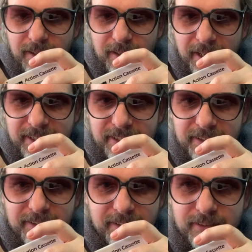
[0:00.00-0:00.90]
I
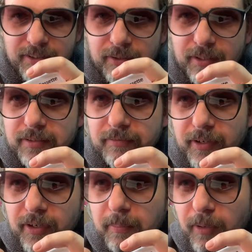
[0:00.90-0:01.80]
didn't until this
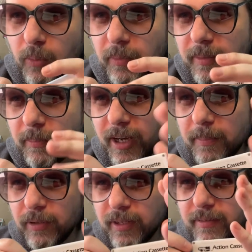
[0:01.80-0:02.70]
very moment, but I
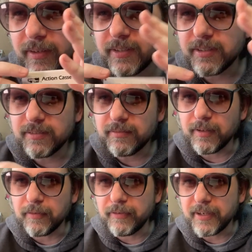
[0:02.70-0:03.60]
believe
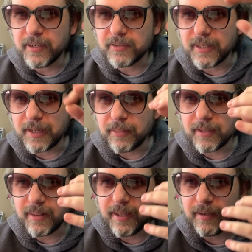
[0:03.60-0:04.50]
they're figures, and I think
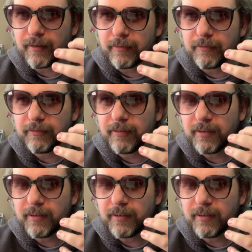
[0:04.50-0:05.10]
they have